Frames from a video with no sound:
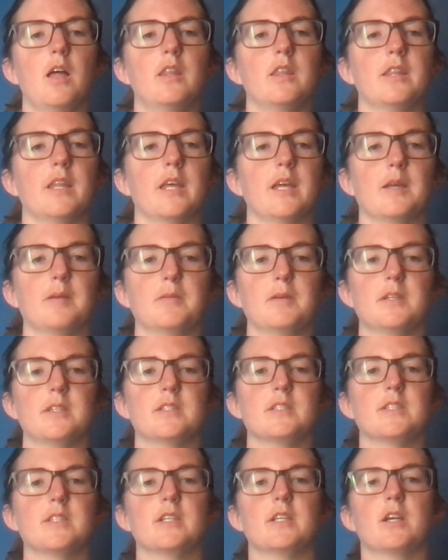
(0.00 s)
The
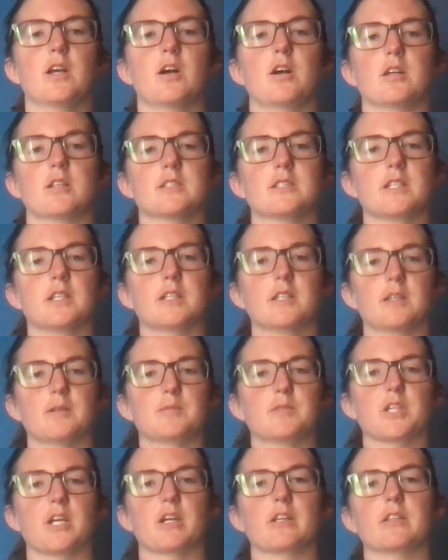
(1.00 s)
ABC content
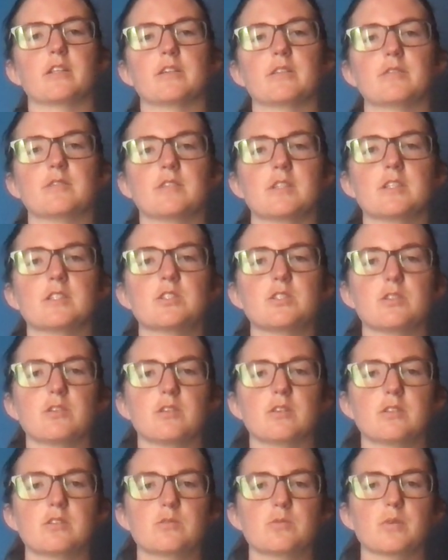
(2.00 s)
objective, the
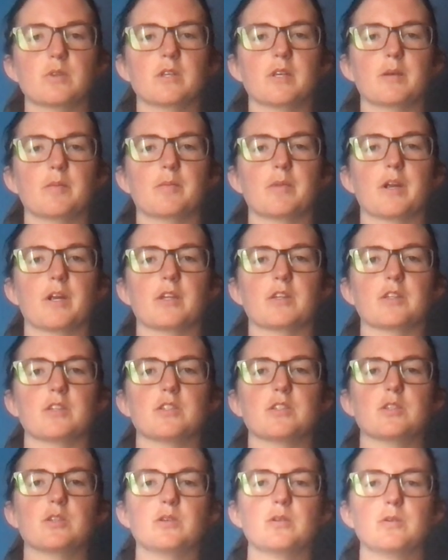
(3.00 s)
students would compare the
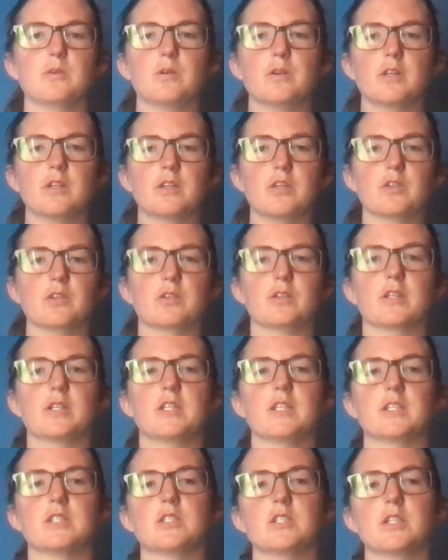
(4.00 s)
2 to
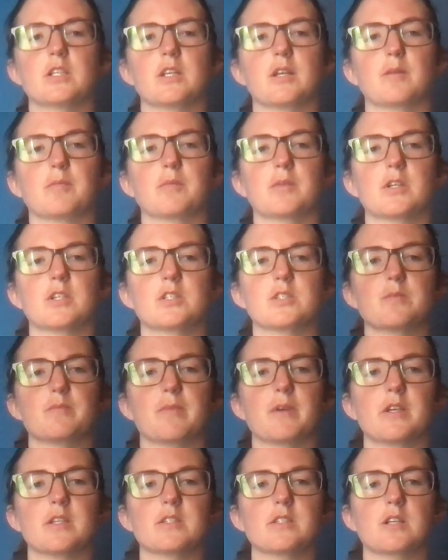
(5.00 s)
3-digit numbers
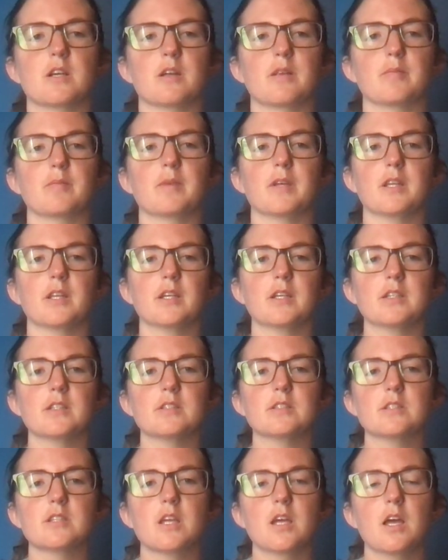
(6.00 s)
based on
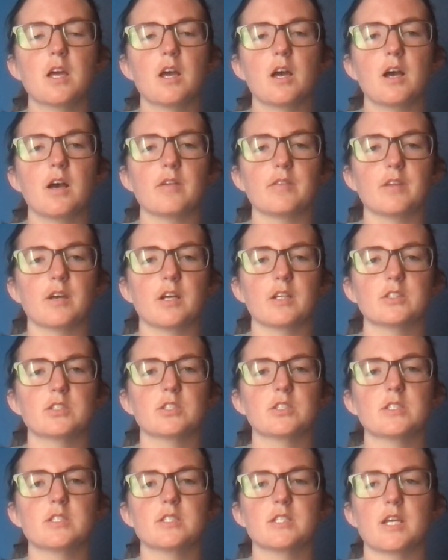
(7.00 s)
meanings of the
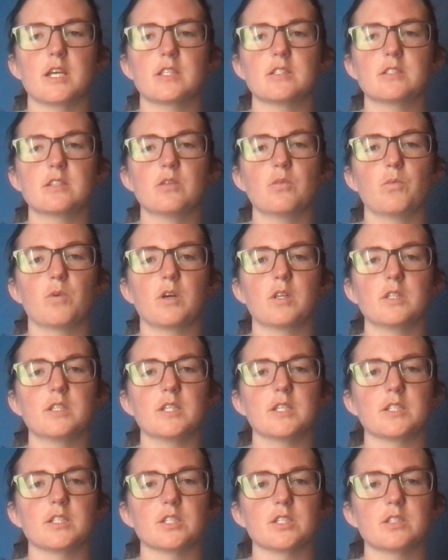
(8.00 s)
hundreds, tens, and one
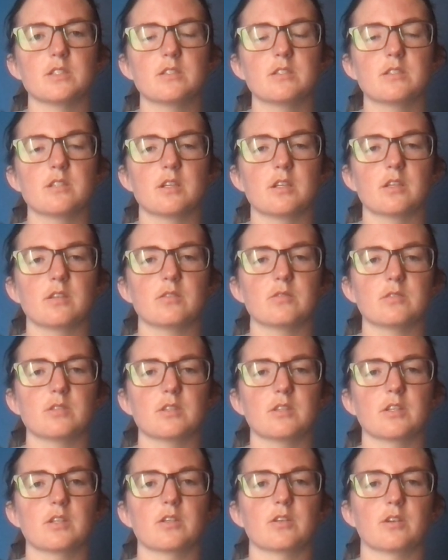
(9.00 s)
digits
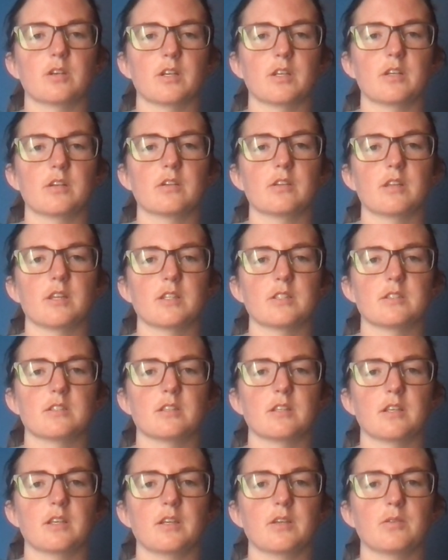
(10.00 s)
using the greater, less
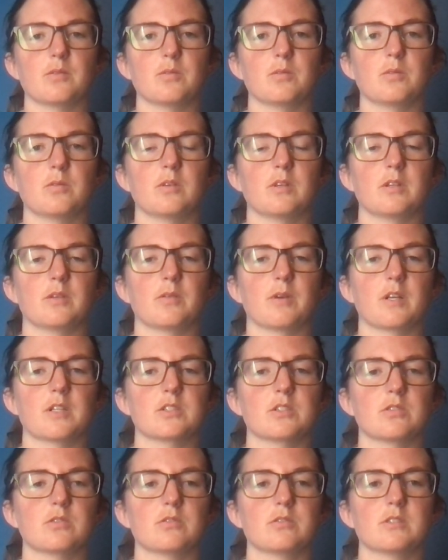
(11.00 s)
than, equal, and
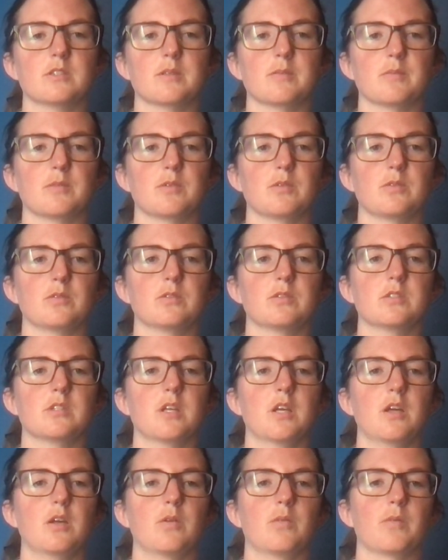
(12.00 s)
rational symbols
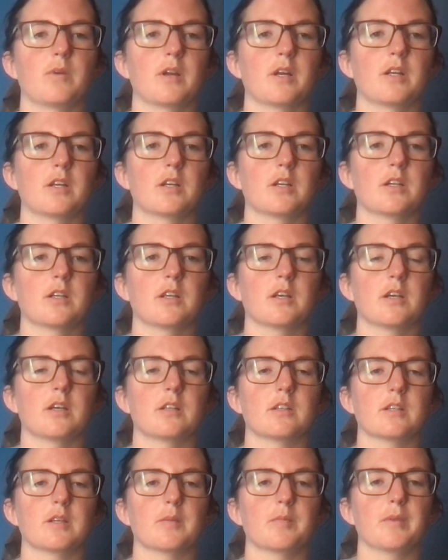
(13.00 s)
record
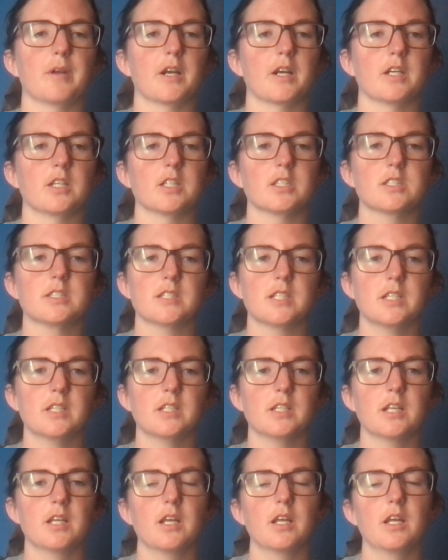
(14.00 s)
on comparison